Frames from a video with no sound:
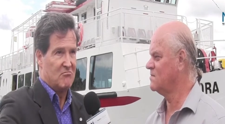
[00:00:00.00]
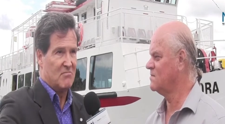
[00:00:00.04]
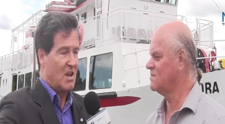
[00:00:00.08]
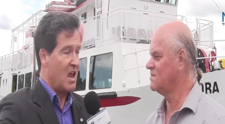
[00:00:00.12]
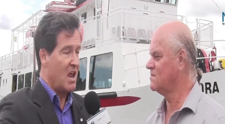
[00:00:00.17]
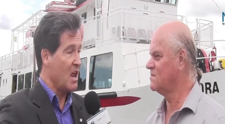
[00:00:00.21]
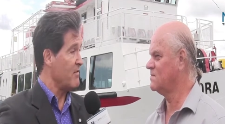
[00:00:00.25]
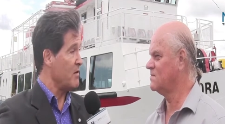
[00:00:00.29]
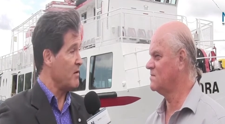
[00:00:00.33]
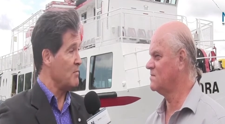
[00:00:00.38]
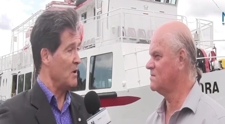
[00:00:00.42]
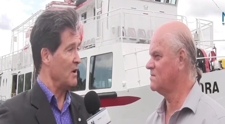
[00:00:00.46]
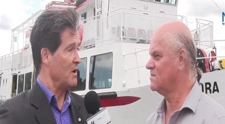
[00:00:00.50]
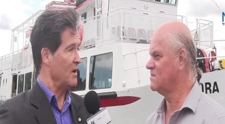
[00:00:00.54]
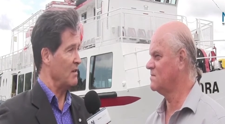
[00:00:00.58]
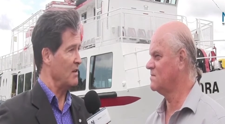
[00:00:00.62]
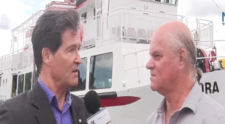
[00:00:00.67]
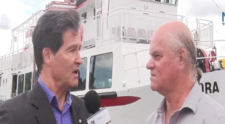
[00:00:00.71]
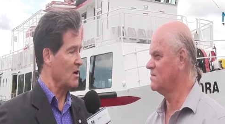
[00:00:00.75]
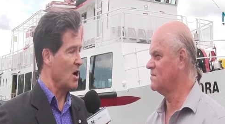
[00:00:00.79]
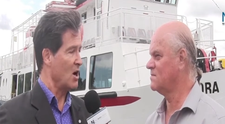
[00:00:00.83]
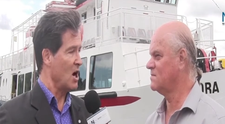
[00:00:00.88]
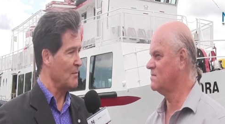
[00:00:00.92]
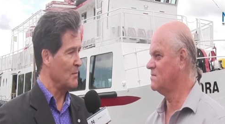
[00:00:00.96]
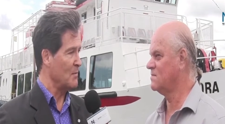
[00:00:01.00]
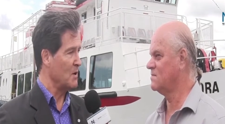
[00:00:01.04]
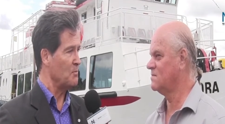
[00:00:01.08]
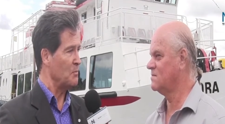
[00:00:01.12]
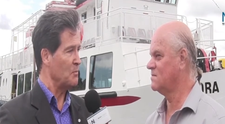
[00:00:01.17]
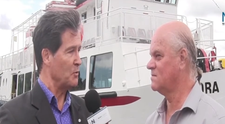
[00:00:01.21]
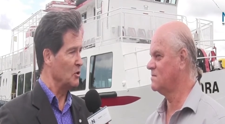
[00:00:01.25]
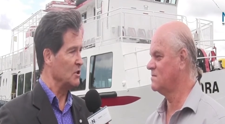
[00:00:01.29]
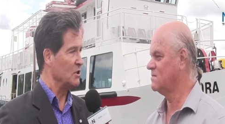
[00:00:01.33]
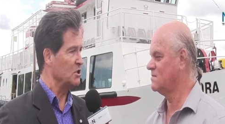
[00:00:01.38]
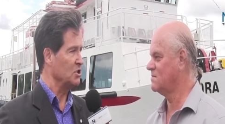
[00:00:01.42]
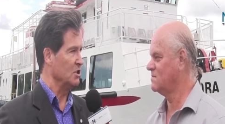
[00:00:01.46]
Speaker 1: everybody, the common
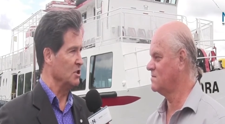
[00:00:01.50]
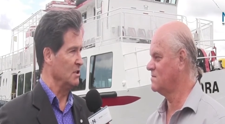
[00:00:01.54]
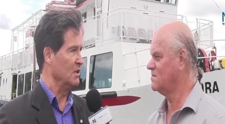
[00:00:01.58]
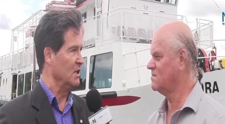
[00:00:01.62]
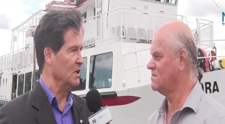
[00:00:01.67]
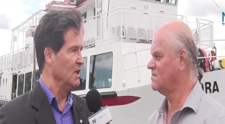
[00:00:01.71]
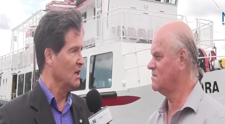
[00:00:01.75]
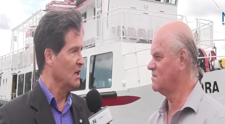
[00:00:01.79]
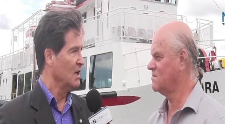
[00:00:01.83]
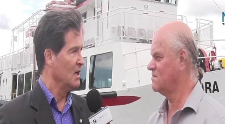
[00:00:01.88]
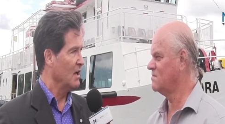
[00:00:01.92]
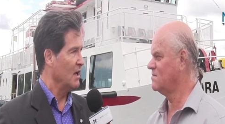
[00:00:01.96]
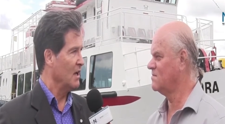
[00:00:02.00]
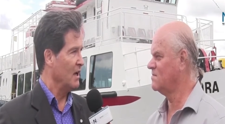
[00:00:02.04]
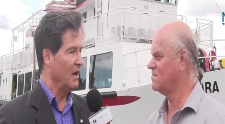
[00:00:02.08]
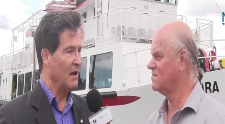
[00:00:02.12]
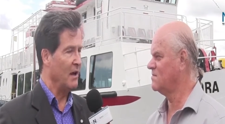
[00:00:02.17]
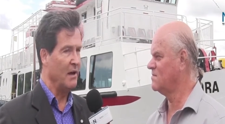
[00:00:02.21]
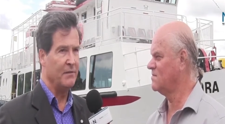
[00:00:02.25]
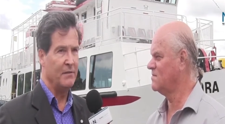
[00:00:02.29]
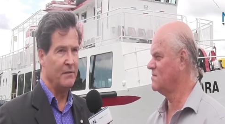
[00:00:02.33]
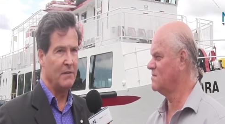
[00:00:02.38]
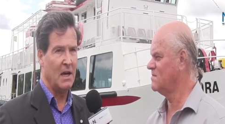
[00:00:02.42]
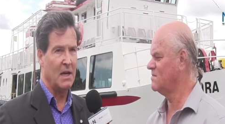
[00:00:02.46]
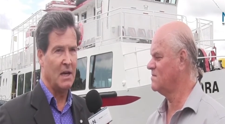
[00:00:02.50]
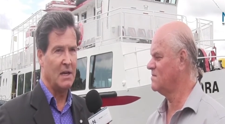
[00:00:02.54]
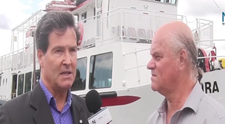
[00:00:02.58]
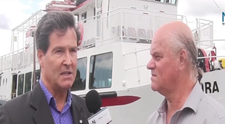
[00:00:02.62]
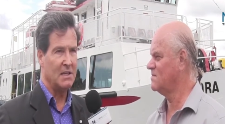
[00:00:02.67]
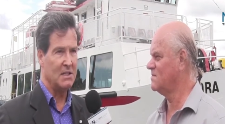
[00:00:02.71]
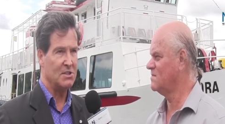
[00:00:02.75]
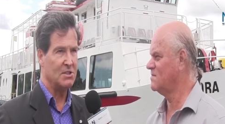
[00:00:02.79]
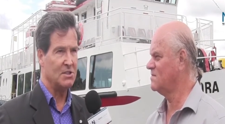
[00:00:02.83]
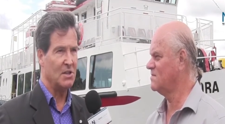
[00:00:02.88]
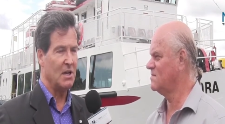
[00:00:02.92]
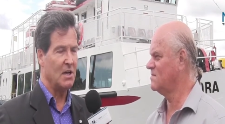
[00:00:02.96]
person, and uh,
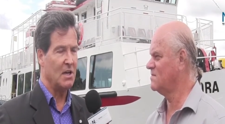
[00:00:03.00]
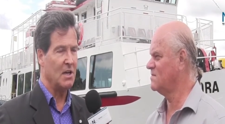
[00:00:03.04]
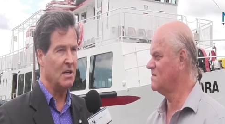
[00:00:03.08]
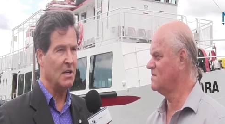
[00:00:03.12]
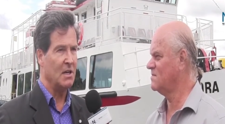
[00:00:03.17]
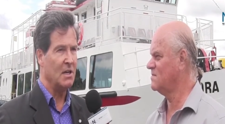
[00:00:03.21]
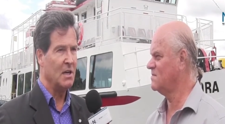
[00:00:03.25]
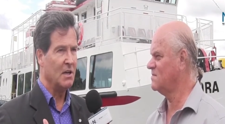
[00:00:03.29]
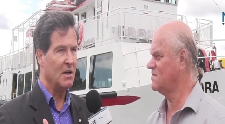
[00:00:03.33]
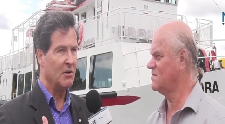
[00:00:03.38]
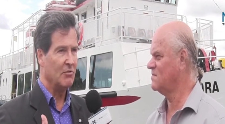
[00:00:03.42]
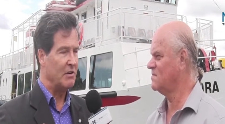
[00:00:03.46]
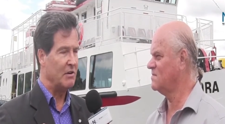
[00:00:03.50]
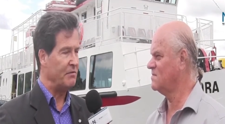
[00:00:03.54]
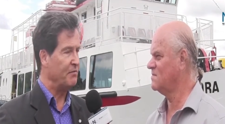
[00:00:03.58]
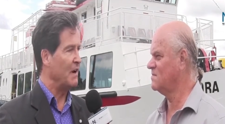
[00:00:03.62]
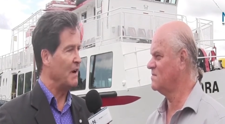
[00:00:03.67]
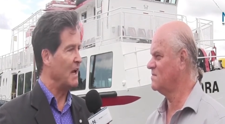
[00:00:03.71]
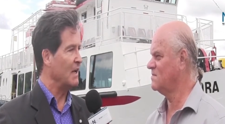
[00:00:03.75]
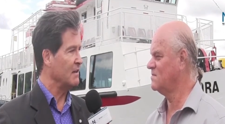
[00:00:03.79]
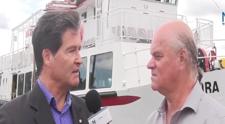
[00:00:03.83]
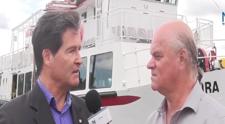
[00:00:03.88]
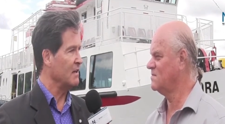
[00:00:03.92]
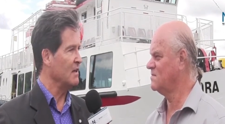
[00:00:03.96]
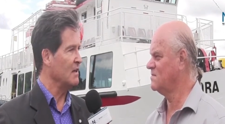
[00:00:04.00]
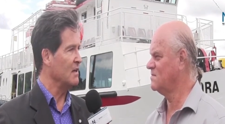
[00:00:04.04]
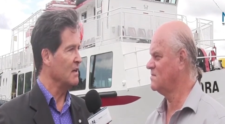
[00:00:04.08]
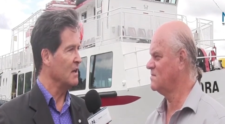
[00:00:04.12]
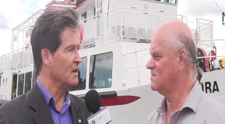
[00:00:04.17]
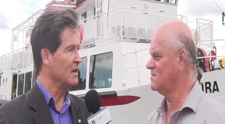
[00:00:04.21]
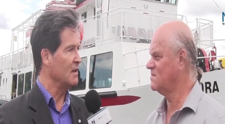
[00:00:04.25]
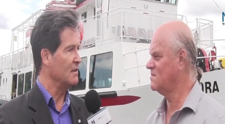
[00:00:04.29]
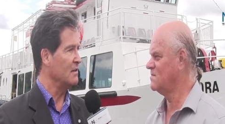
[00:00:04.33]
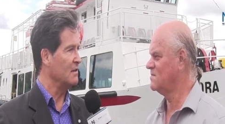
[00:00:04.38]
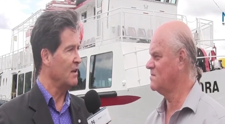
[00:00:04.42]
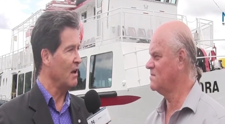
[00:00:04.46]
he's uh, reflecting
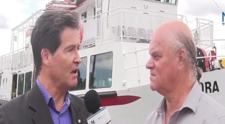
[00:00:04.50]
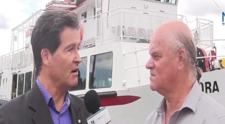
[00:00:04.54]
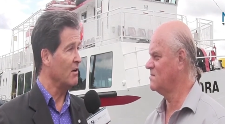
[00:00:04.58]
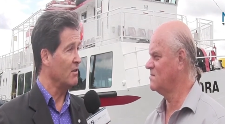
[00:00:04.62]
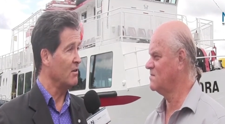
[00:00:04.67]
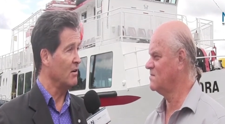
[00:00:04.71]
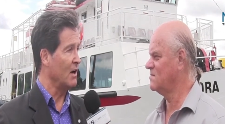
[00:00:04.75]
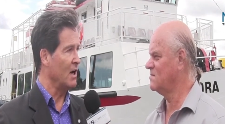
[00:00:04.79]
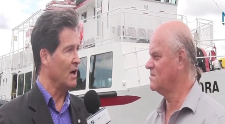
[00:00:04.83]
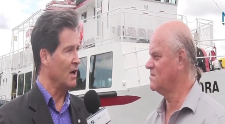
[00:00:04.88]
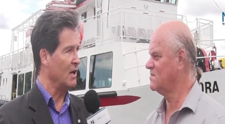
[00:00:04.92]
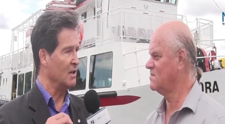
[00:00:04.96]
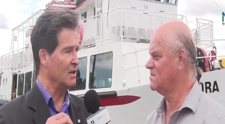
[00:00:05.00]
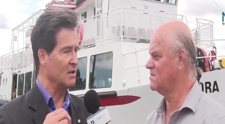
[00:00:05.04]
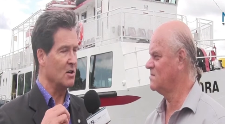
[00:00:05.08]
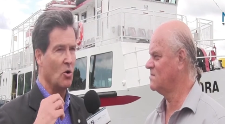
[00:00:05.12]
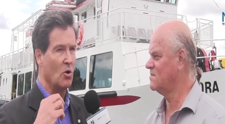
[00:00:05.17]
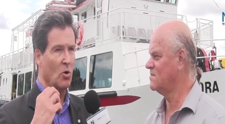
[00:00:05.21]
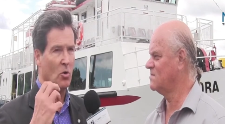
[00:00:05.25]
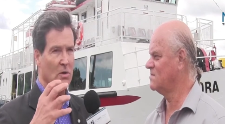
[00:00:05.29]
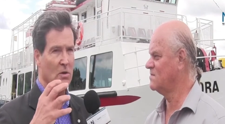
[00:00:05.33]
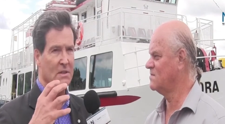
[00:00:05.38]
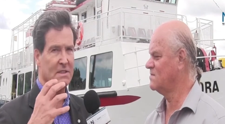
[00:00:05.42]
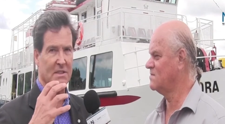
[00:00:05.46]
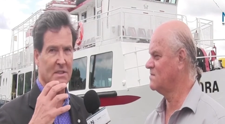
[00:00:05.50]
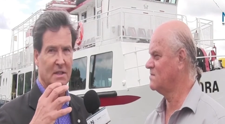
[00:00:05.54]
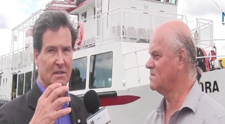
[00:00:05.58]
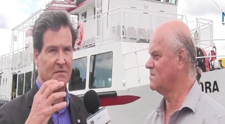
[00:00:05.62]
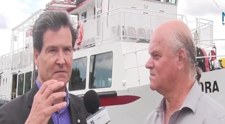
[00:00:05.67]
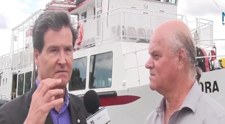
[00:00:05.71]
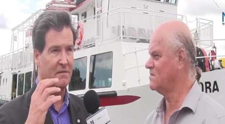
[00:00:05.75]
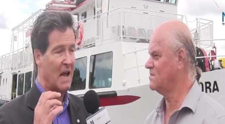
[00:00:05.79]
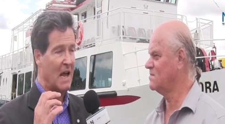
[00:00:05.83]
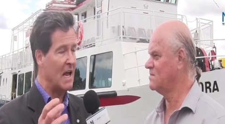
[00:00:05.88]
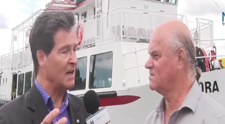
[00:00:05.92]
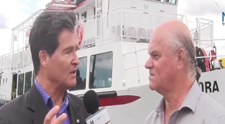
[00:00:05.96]
uh, their uh, goals
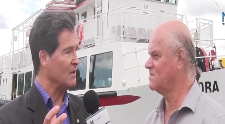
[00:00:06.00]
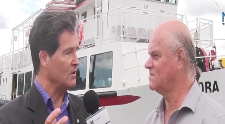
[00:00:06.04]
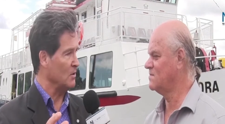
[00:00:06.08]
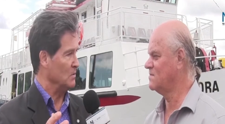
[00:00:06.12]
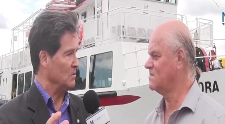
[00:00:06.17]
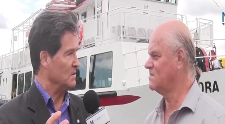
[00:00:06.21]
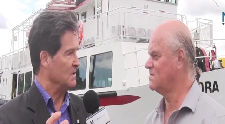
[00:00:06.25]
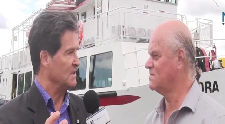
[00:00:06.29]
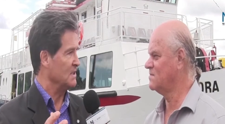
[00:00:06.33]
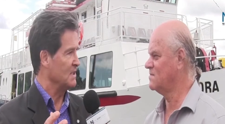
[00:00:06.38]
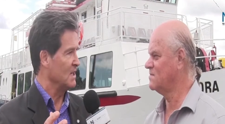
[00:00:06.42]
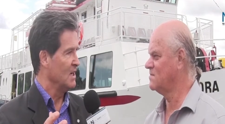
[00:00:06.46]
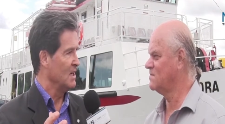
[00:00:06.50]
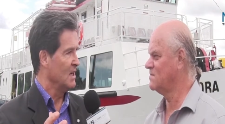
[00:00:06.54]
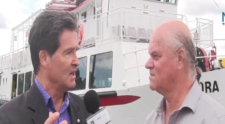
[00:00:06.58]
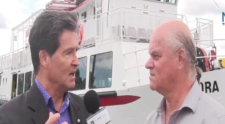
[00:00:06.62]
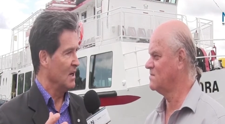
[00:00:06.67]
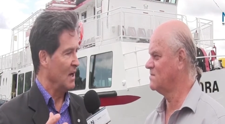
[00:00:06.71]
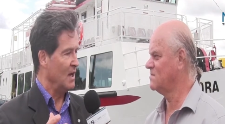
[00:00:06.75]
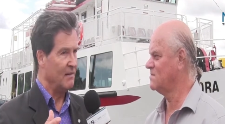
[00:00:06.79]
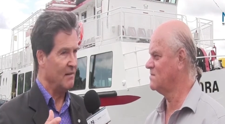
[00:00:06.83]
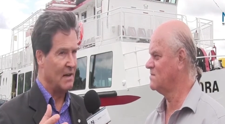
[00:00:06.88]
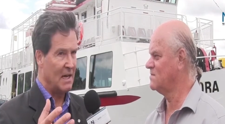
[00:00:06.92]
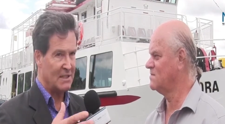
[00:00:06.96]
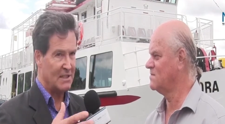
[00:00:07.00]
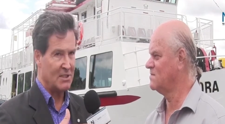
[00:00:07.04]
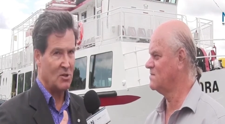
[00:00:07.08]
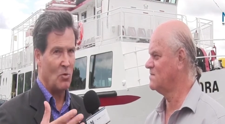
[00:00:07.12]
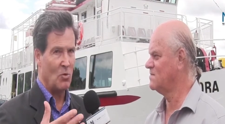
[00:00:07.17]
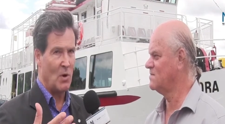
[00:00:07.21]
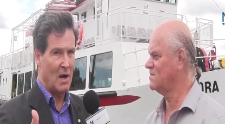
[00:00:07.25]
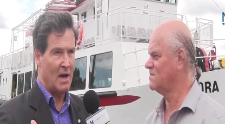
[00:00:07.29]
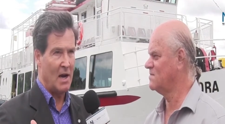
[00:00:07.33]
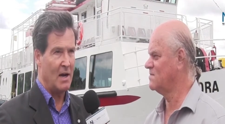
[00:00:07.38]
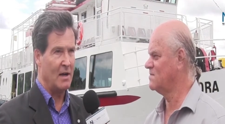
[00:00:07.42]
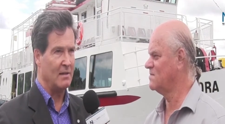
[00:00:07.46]
and values, and that's
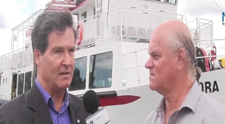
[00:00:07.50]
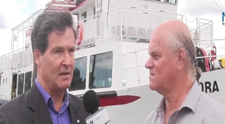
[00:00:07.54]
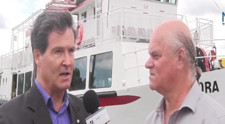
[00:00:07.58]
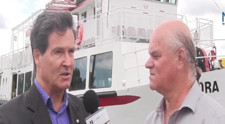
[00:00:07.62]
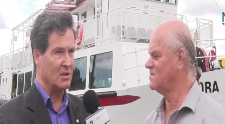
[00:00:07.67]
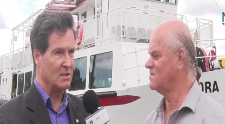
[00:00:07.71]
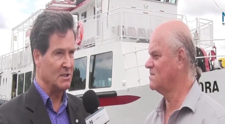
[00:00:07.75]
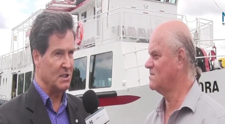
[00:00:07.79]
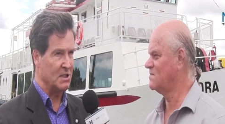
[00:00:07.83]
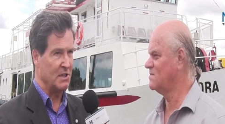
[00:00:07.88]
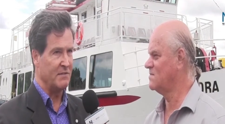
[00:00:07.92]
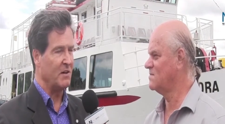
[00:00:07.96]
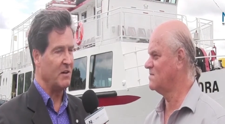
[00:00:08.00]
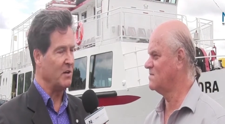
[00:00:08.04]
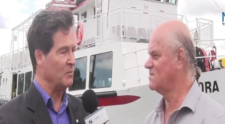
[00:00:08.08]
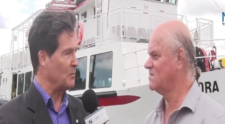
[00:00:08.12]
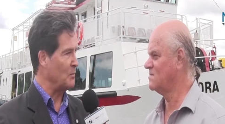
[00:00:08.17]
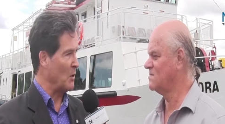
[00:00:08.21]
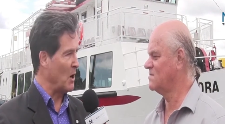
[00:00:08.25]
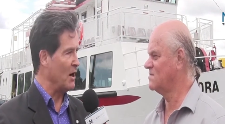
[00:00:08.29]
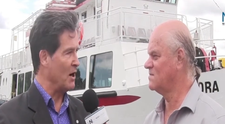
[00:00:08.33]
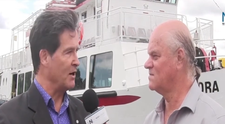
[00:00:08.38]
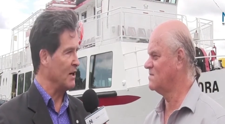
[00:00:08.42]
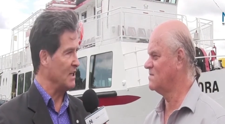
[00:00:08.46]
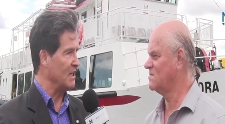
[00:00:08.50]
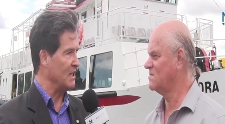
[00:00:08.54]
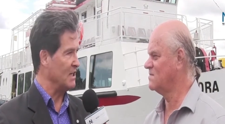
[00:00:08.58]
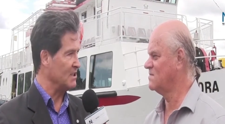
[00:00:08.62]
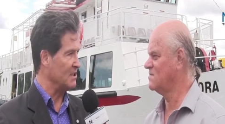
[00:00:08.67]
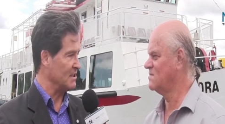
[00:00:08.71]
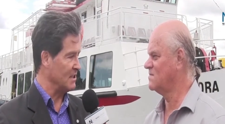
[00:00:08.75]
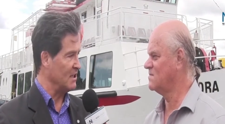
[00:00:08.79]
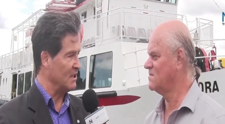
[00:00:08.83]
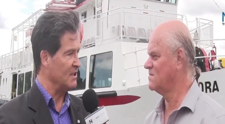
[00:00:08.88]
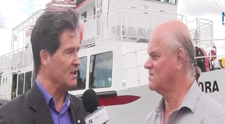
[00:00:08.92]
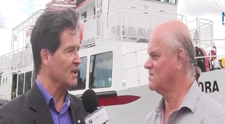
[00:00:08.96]
why the Conservative Party
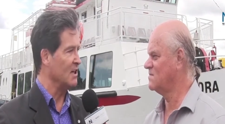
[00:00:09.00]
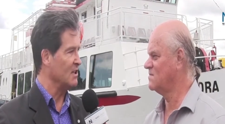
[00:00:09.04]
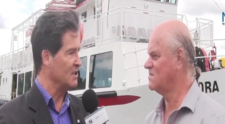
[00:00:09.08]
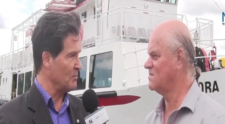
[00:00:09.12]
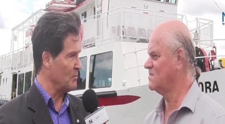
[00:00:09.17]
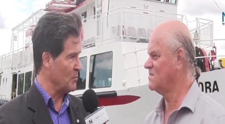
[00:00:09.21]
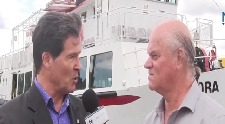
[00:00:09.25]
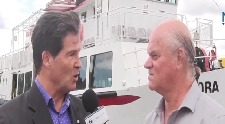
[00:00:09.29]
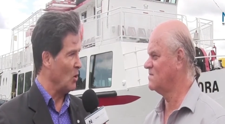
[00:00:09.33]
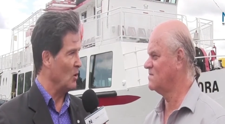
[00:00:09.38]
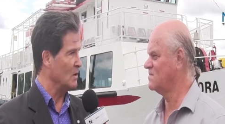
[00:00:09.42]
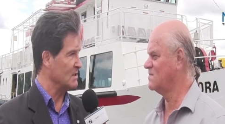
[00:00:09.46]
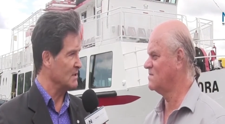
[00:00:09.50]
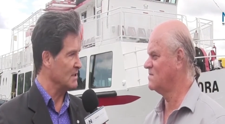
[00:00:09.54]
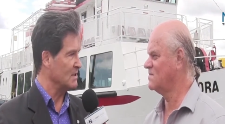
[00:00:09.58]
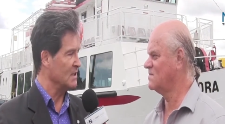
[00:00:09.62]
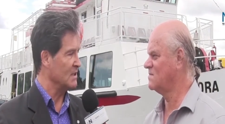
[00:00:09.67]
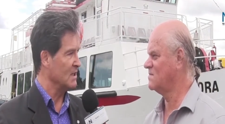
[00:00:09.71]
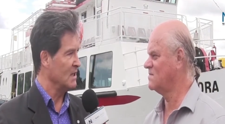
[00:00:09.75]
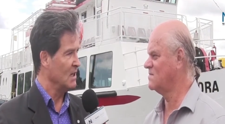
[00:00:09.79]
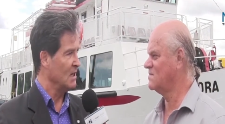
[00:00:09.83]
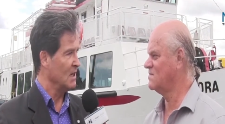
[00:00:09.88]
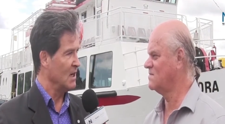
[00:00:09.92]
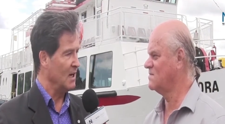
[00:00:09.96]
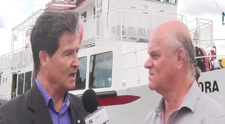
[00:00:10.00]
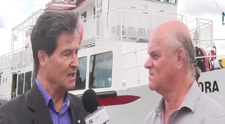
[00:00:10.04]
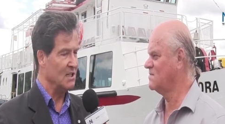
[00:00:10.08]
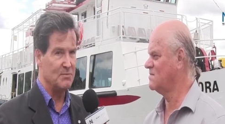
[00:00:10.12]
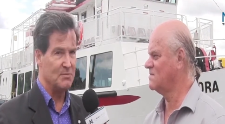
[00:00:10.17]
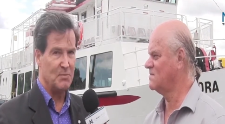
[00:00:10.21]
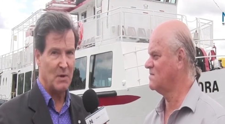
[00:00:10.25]
is leading in the polls, and it's